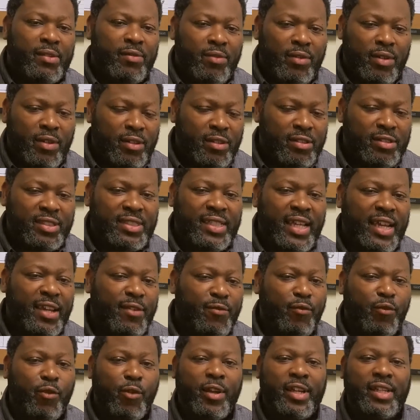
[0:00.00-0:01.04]
Take
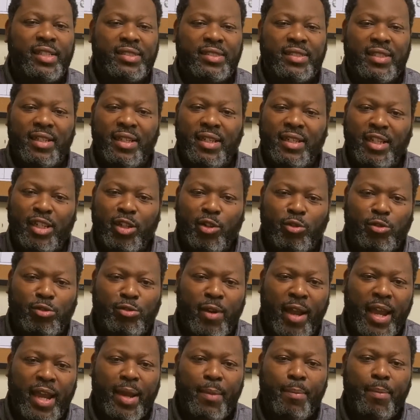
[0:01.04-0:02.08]
Frieza in the
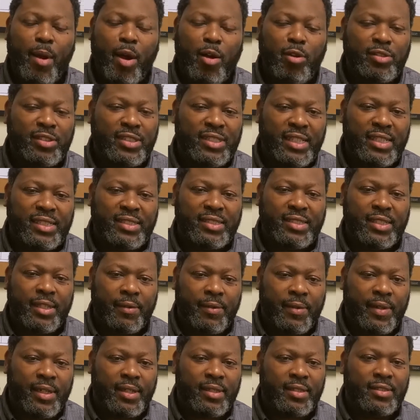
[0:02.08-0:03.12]
Dragon Ball Z
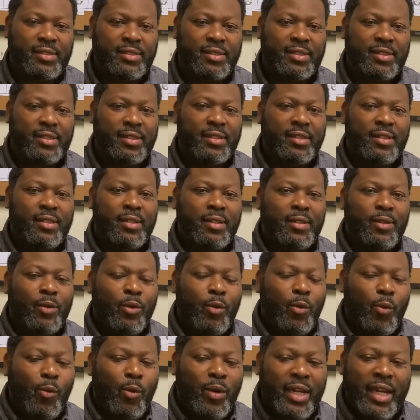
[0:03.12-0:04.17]
series.
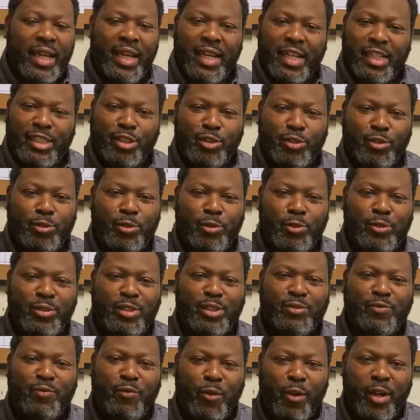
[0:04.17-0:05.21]
When they introduced
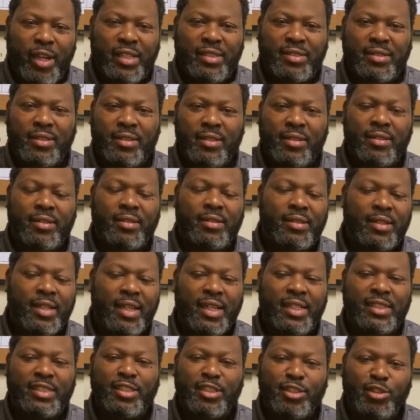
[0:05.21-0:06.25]
Frieza into
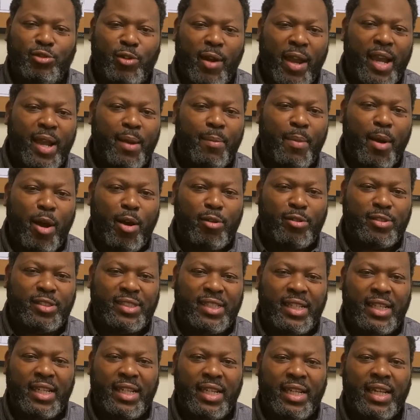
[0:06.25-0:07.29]
Dragon Ball
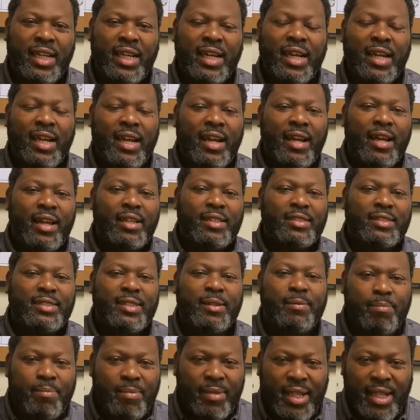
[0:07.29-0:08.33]
Z, to
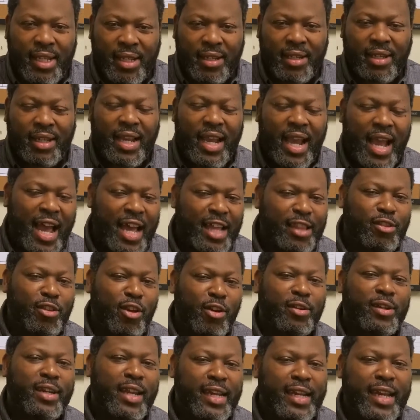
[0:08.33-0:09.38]
me, I thought
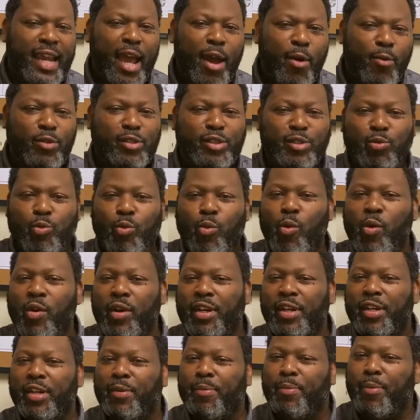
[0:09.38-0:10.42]
that was one of the
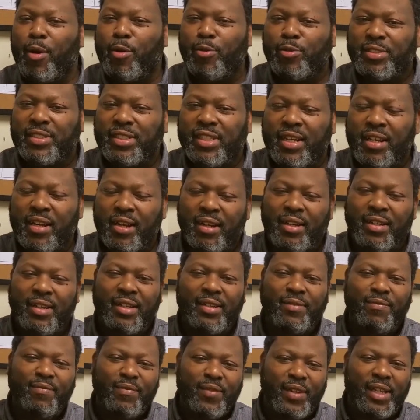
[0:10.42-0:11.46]
most cunning
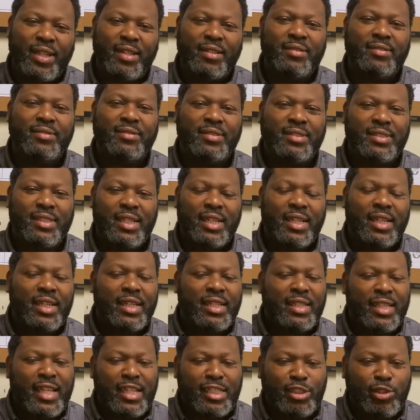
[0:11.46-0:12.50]
villains
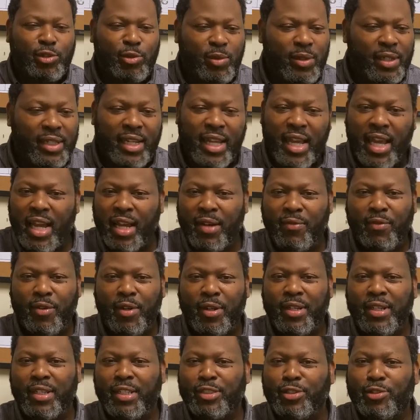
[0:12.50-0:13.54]
that you can ever
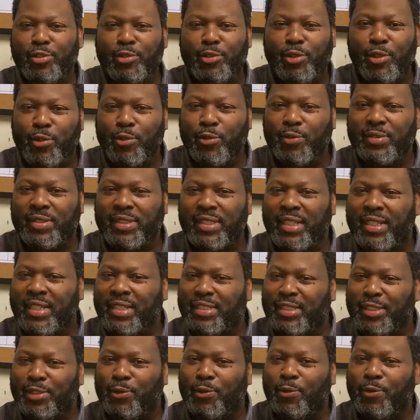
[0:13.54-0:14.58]
introduce
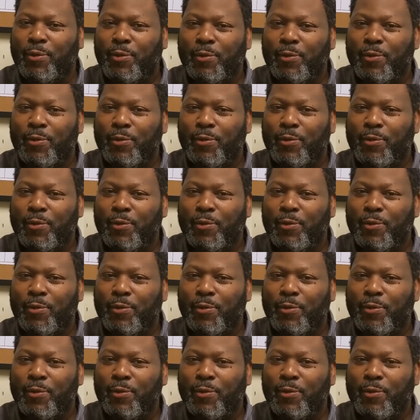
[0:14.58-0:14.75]
into